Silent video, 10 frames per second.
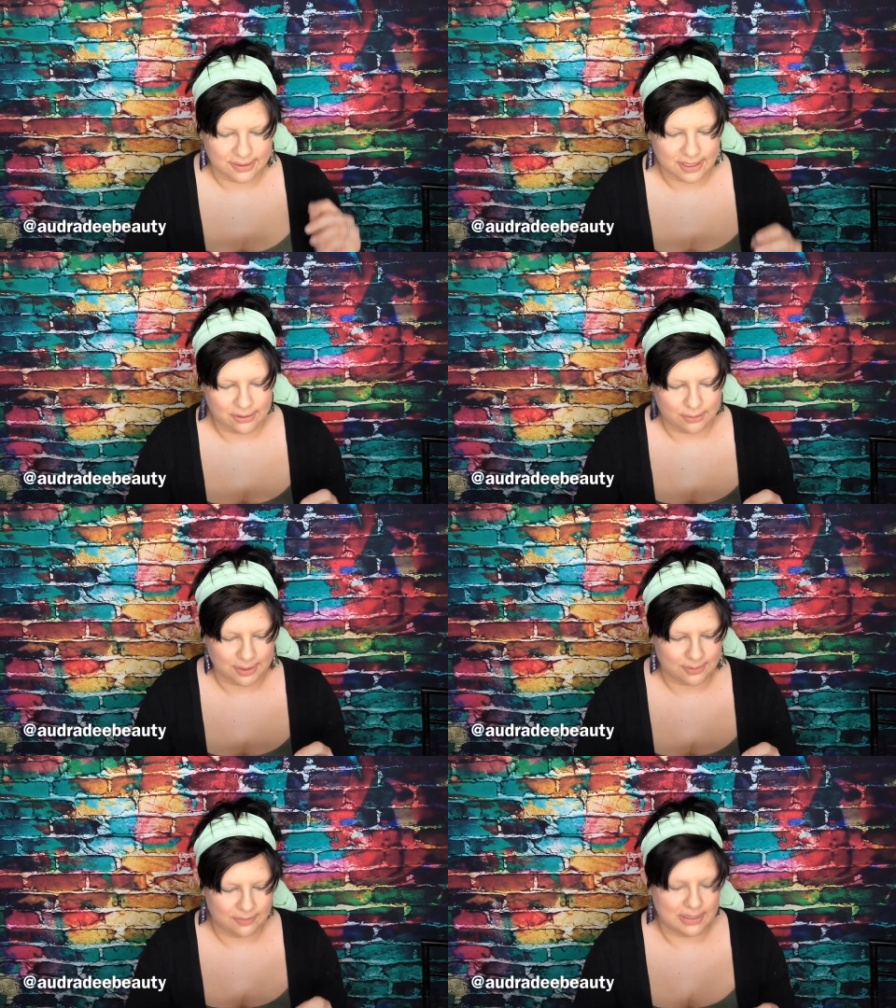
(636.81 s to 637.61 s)
It kind of
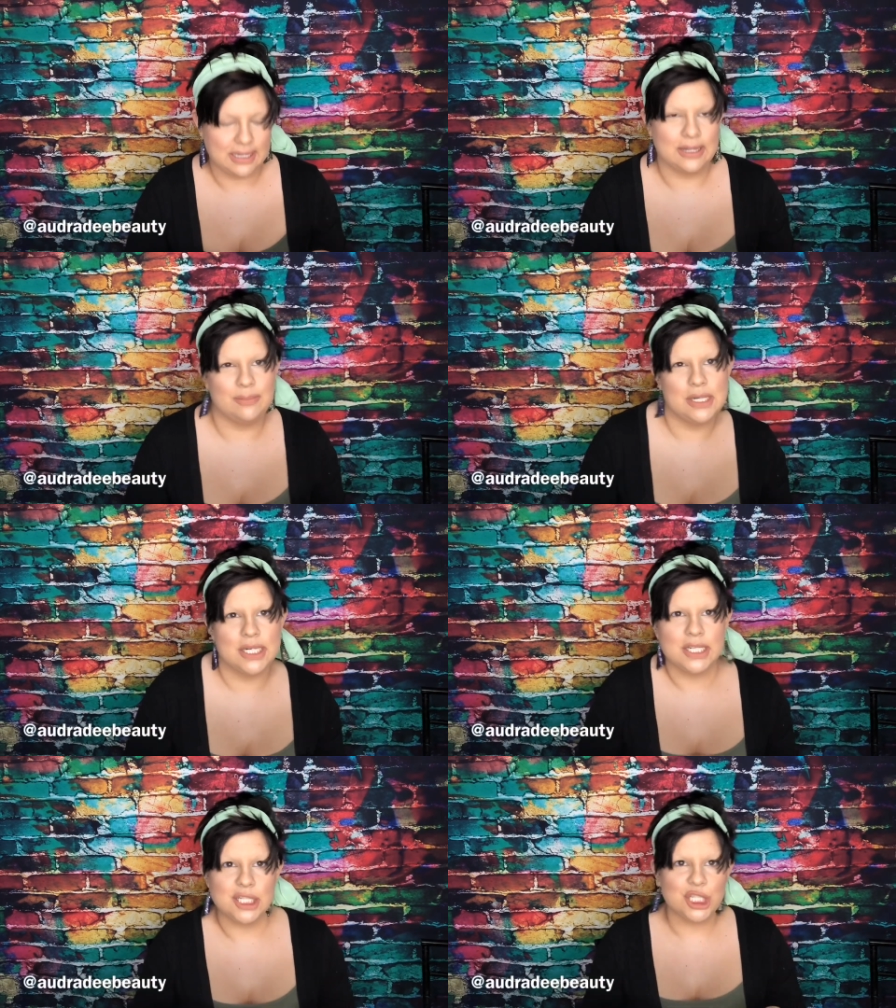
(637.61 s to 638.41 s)
reminds me of like a
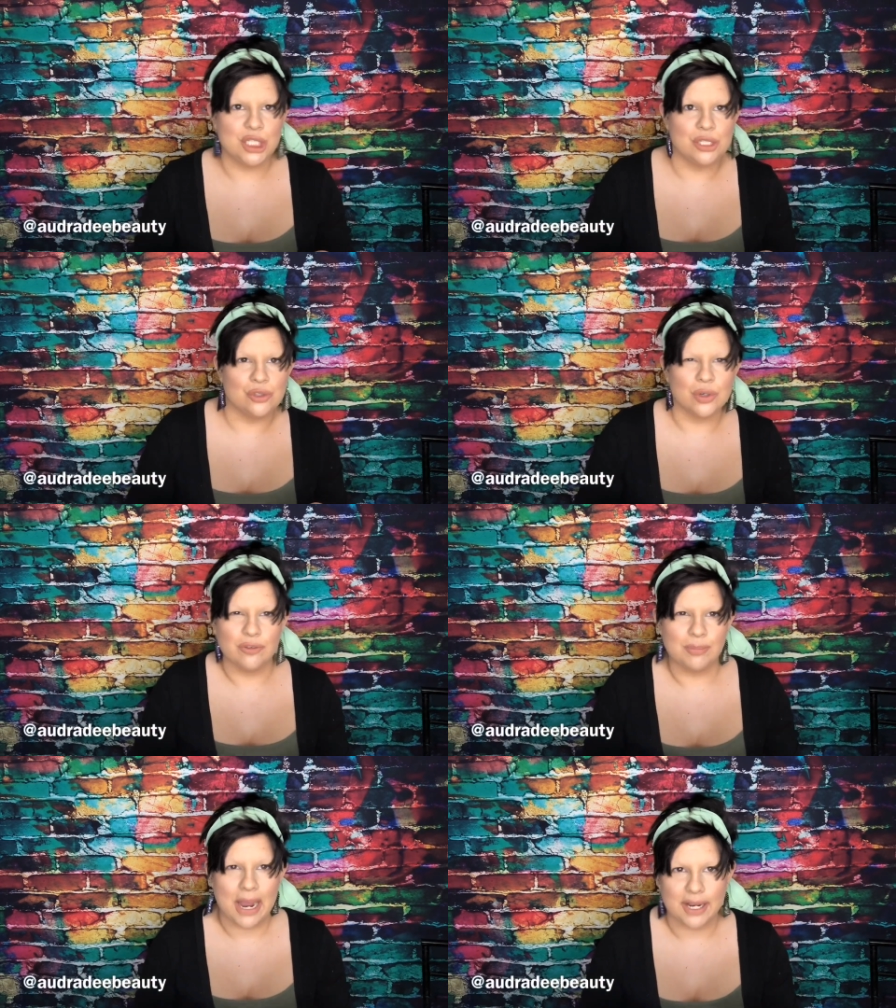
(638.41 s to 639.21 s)
limited edition sort
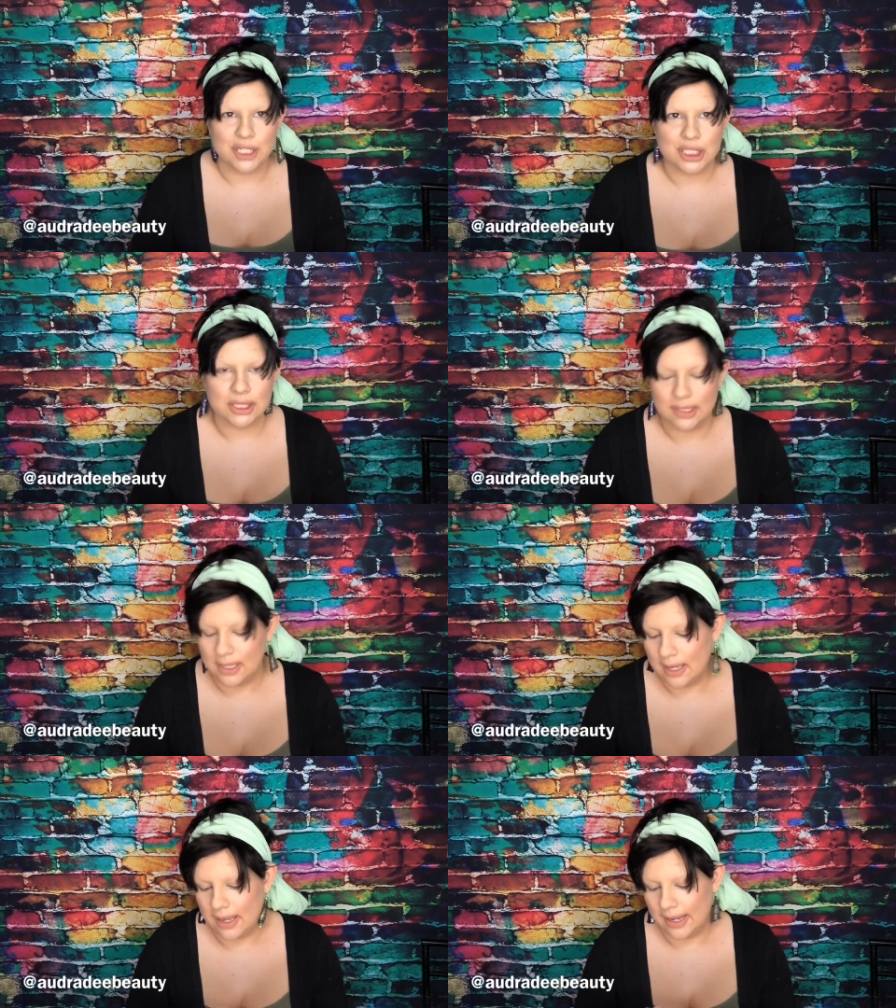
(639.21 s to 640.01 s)
of packaging.
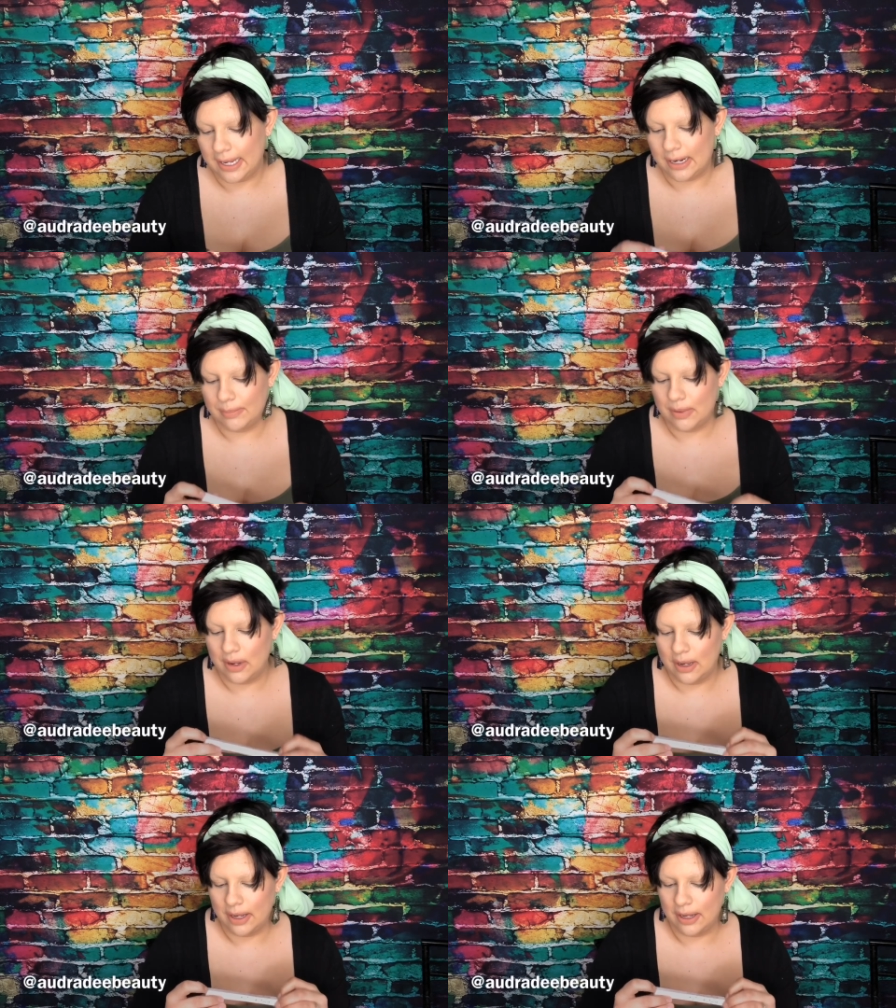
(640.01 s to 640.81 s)
Again, I'm
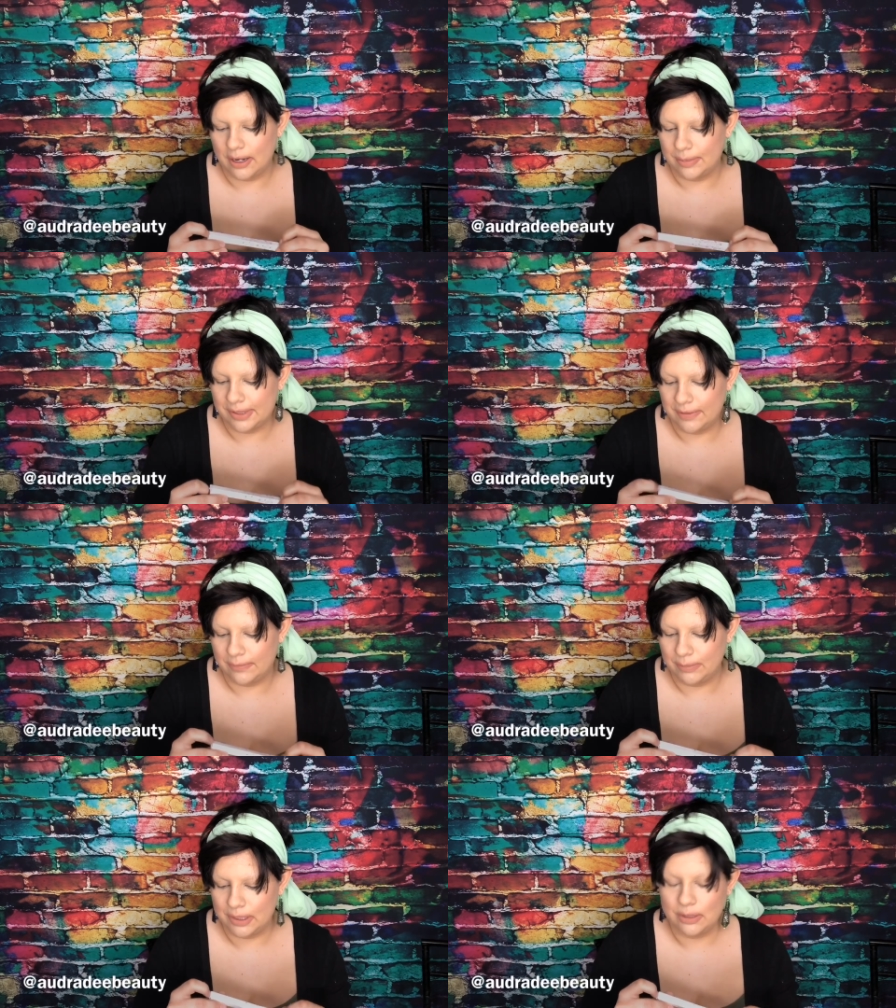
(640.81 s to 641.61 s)
not 100%
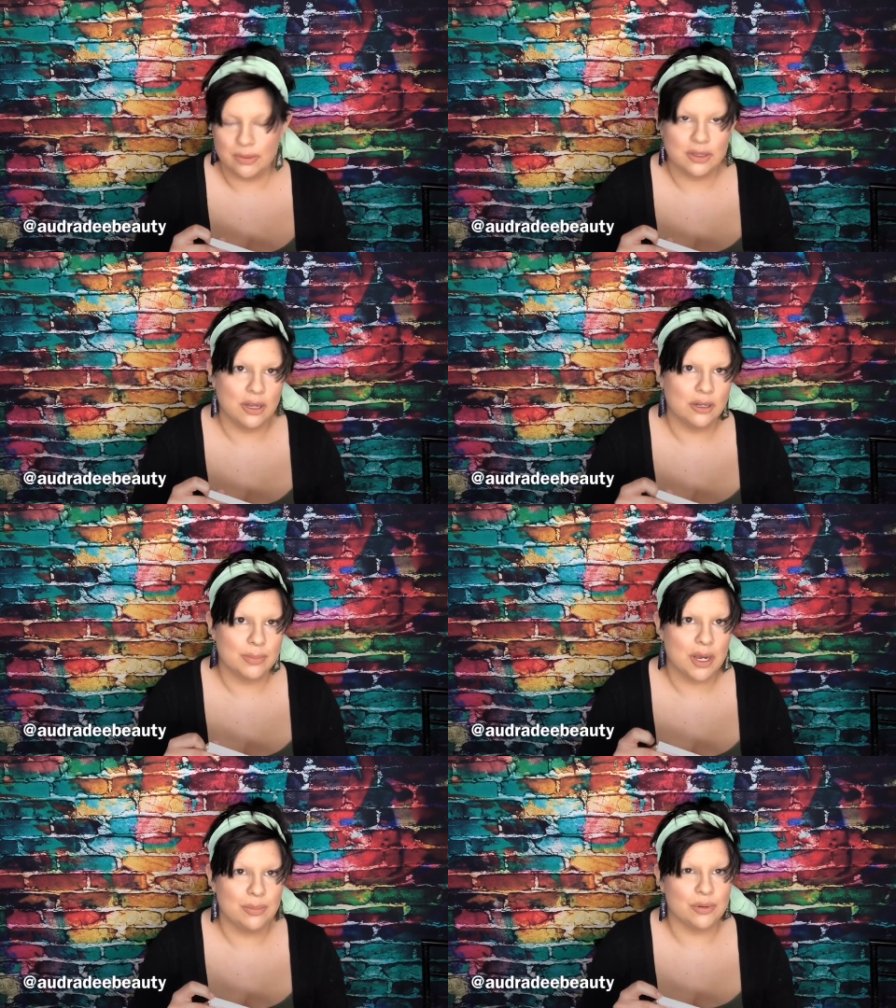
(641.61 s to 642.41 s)
familiar with
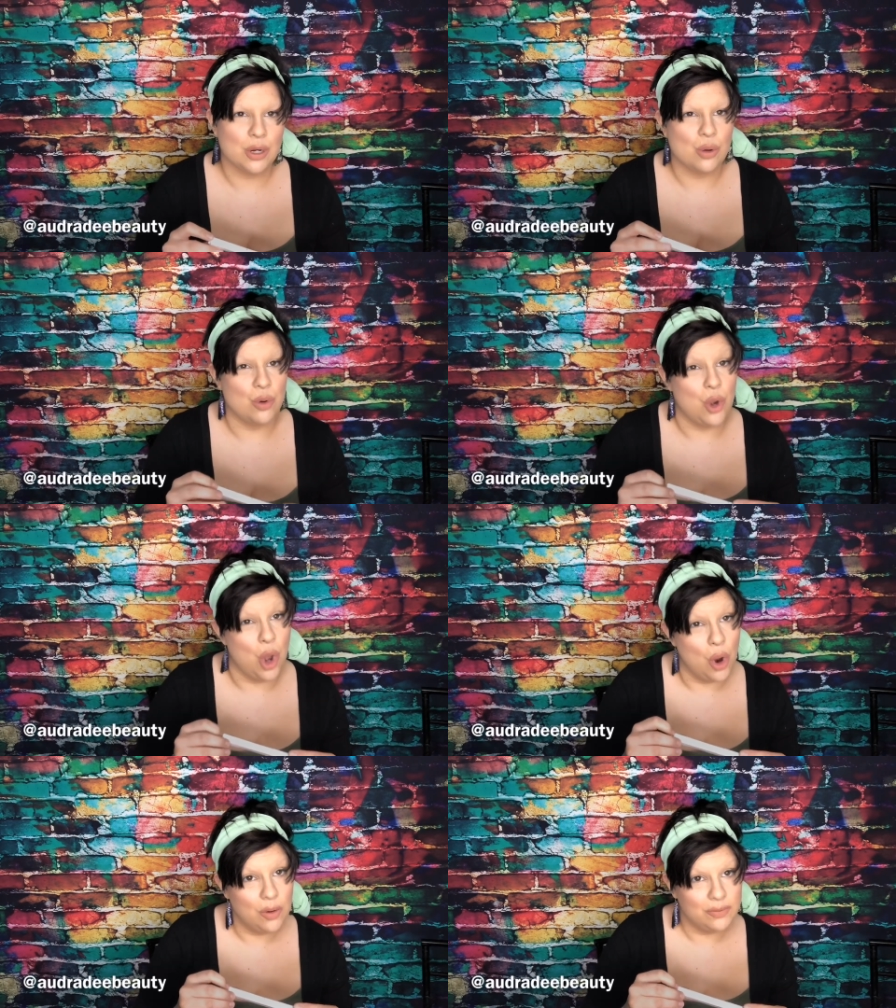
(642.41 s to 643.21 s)
Colourpop, so I don't
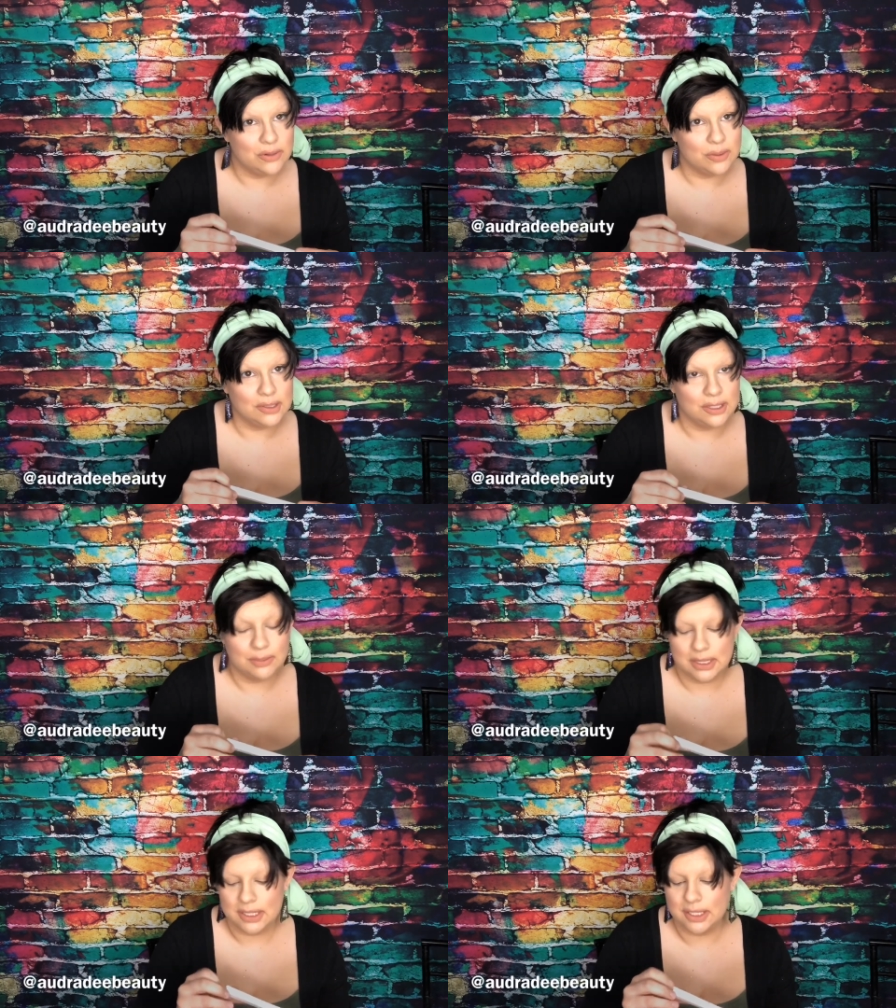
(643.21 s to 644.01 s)
know if this was a
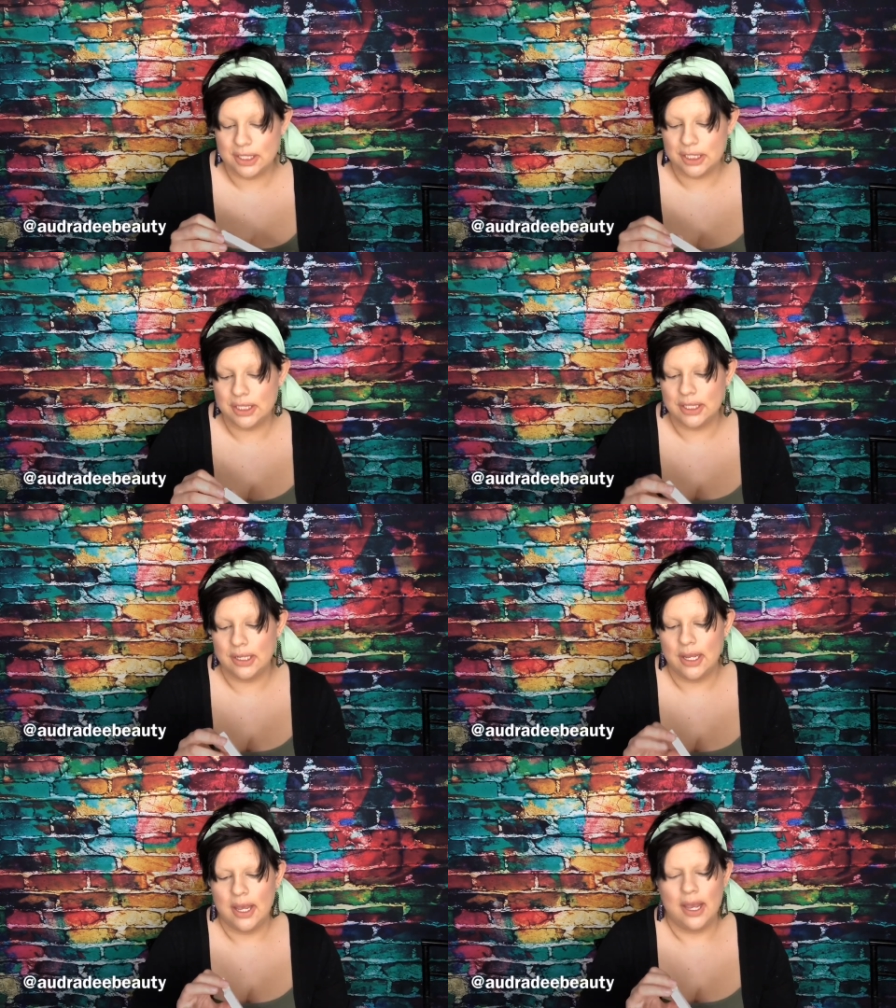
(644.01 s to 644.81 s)
limited edition.